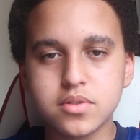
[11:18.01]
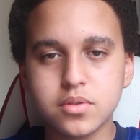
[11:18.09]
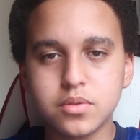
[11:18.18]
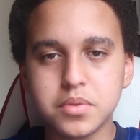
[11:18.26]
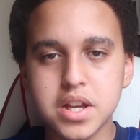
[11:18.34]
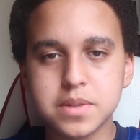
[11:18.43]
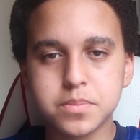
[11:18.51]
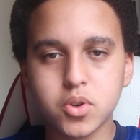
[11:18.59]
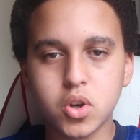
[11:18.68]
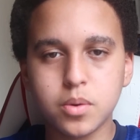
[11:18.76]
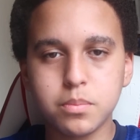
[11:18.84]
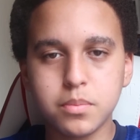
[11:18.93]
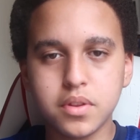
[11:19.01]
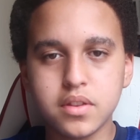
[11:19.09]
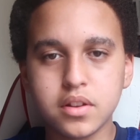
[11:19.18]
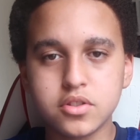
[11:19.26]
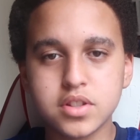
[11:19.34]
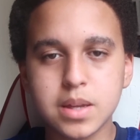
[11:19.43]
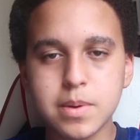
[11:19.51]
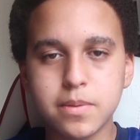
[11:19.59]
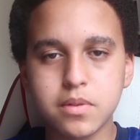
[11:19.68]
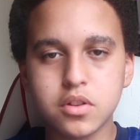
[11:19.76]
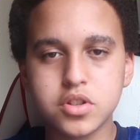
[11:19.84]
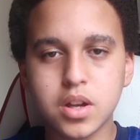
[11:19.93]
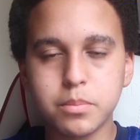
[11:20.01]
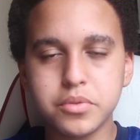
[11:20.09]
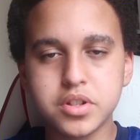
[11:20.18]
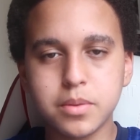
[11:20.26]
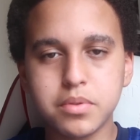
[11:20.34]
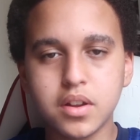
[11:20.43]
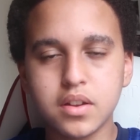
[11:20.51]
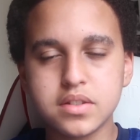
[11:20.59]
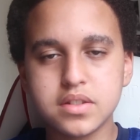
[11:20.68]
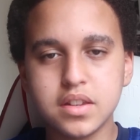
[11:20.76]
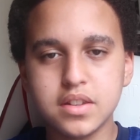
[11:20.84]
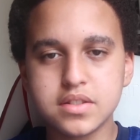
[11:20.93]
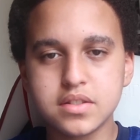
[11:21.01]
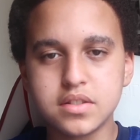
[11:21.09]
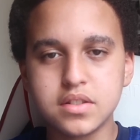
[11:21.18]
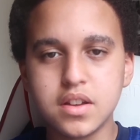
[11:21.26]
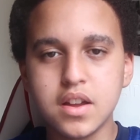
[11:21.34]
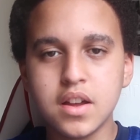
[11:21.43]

West Brom, they just came up from the Championship last season.